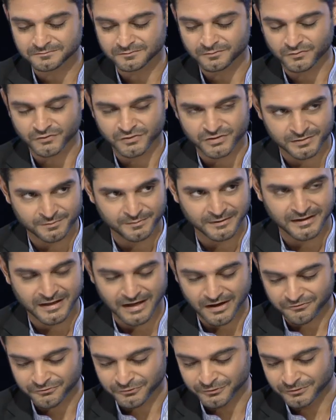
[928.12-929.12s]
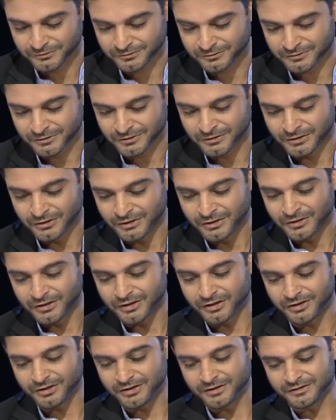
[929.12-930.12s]
just be careful.
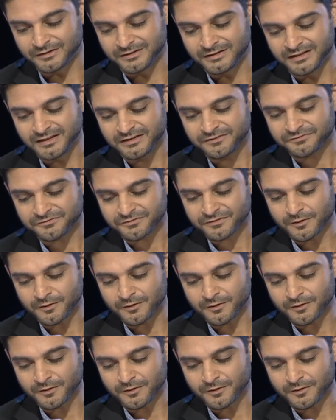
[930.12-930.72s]
Live